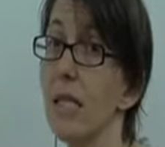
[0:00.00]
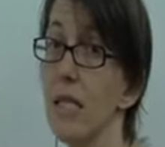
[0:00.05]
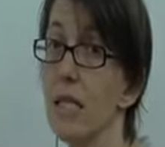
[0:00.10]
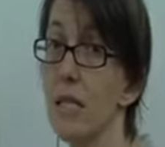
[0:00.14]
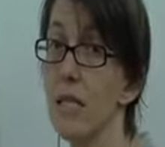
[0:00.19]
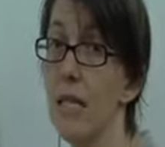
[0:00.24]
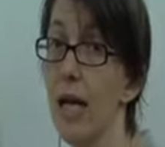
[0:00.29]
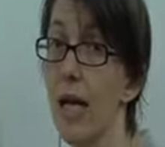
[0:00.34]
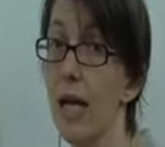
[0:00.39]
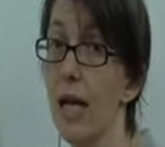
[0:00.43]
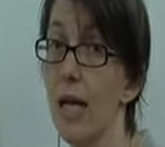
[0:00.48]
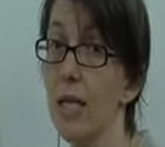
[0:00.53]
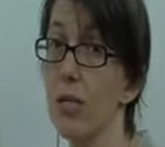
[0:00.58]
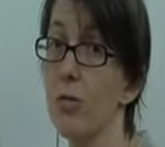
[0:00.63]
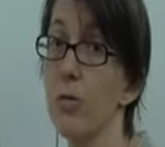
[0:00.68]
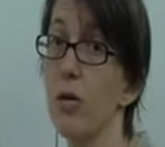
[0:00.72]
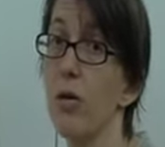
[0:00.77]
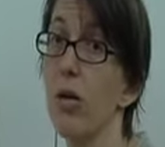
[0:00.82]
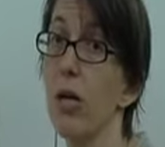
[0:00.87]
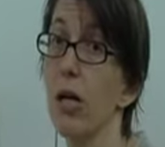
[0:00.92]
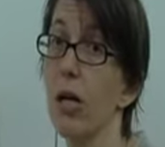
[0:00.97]
didn't tell us
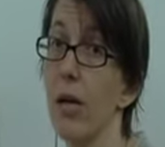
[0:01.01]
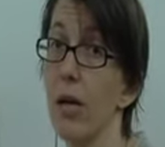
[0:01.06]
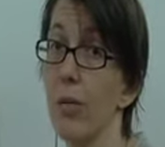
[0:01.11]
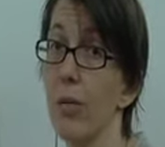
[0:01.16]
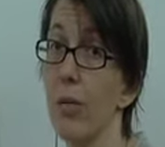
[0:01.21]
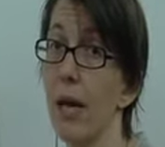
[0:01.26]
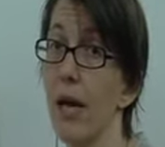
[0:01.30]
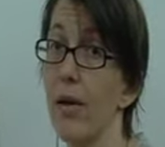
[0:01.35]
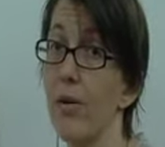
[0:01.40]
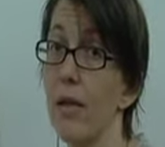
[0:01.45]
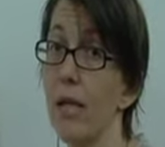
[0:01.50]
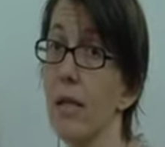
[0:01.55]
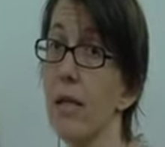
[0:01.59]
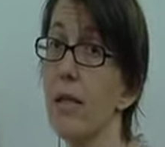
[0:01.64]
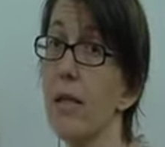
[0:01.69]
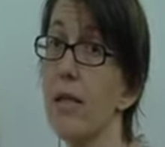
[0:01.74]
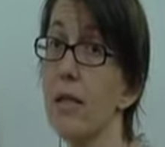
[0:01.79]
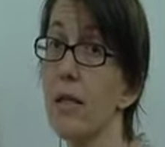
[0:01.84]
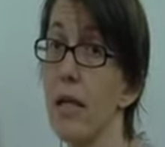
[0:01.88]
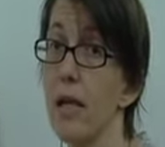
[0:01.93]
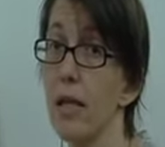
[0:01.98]
we were compounding
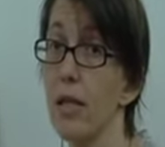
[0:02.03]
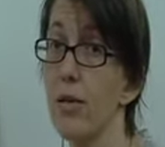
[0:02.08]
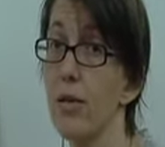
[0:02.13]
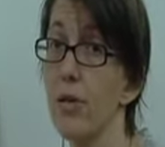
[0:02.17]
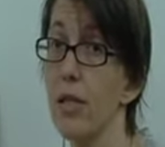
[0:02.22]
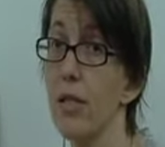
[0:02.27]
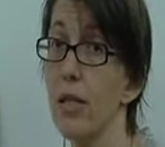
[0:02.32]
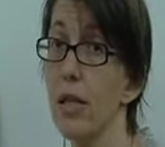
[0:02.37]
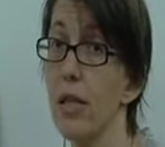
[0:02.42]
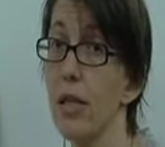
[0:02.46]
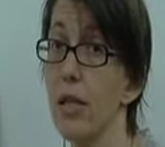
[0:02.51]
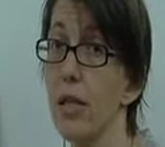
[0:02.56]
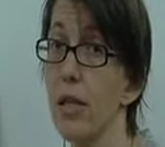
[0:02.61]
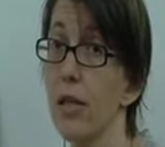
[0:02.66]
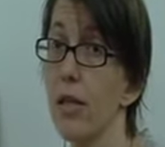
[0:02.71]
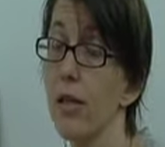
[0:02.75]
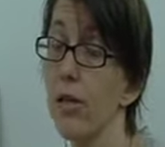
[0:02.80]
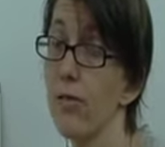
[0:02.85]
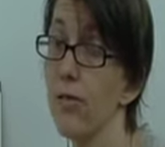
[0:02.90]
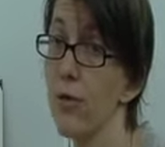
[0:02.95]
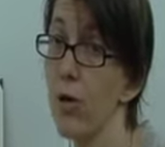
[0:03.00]
continuously.
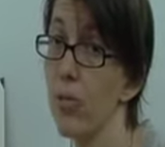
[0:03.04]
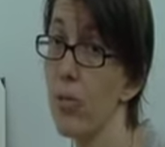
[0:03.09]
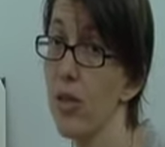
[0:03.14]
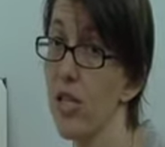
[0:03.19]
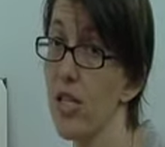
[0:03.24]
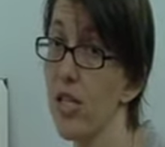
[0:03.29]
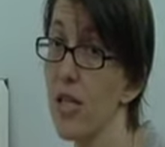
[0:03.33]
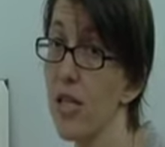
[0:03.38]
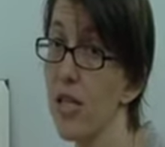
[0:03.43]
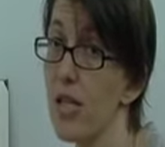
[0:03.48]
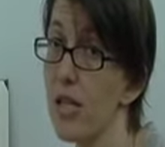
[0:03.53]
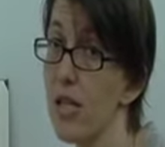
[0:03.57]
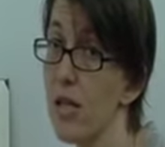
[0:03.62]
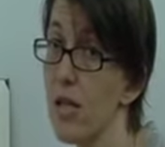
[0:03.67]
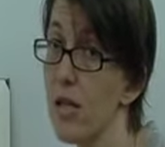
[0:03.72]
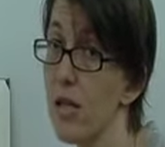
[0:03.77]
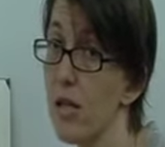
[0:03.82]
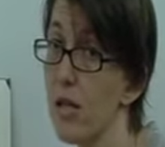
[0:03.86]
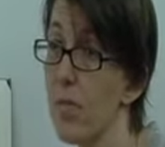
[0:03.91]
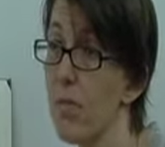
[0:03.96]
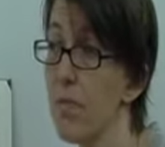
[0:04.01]
The other formula is
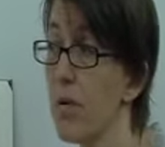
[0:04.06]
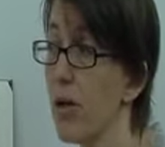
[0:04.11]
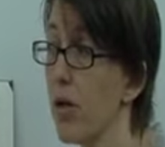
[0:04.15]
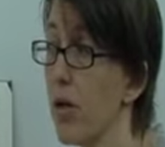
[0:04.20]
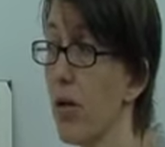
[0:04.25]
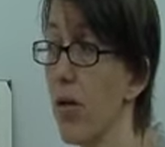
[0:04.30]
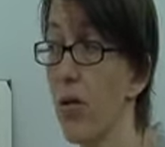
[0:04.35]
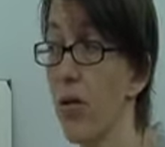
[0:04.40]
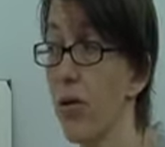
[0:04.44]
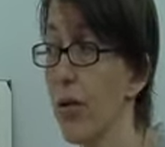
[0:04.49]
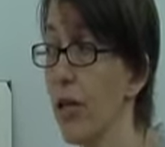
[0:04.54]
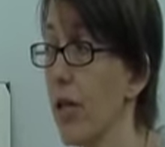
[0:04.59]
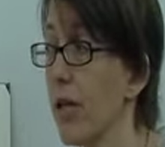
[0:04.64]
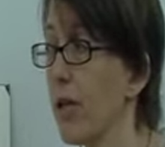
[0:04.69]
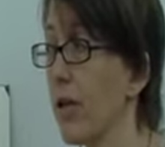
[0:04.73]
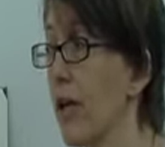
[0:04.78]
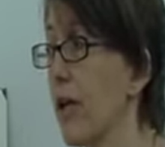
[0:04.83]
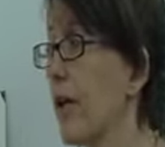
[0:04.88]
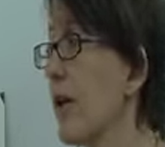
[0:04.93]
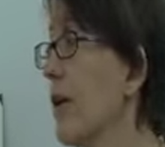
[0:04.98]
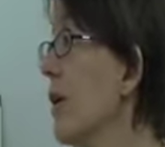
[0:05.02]
easier, but only
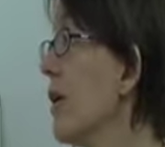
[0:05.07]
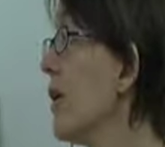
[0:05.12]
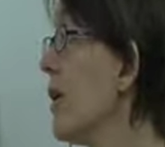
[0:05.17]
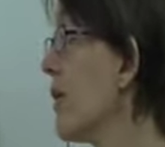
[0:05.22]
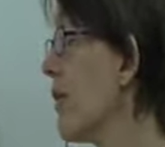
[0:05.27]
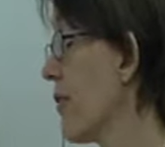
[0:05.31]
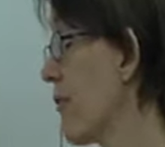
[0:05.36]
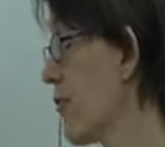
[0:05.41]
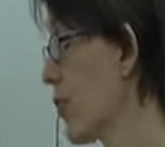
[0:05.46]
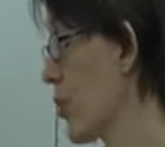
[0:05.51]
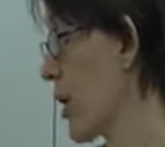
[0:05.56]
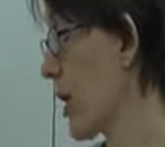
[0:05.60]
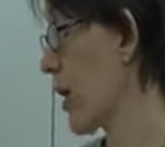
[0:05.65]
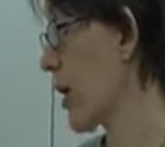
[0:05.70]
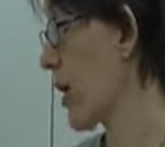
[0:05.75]
good for